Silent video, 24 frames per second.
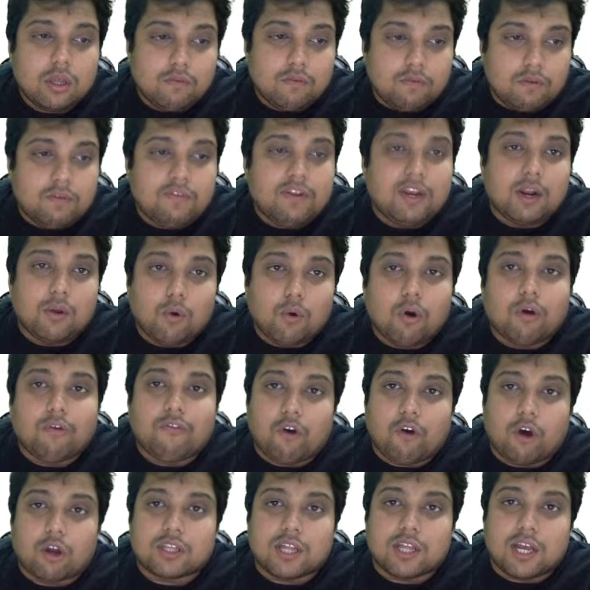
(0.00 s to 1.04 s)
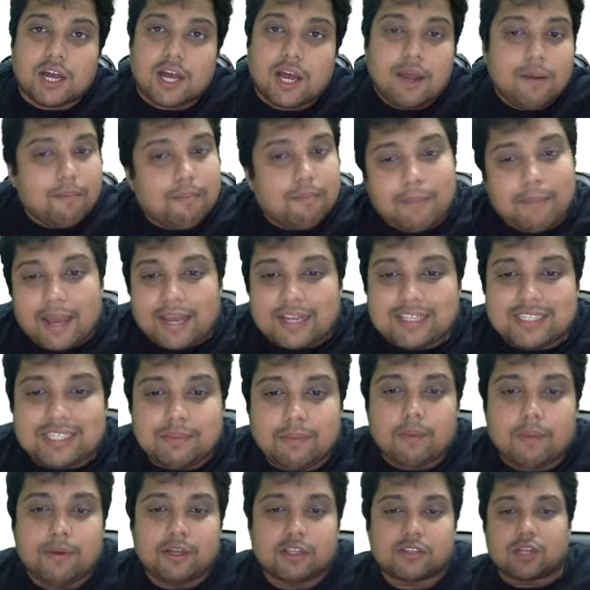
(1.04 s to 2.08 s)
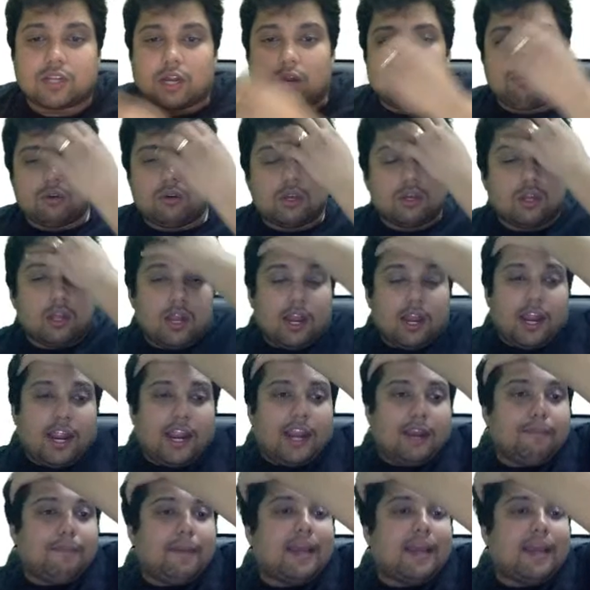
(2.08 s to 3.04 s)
We will go for the maximum discount, and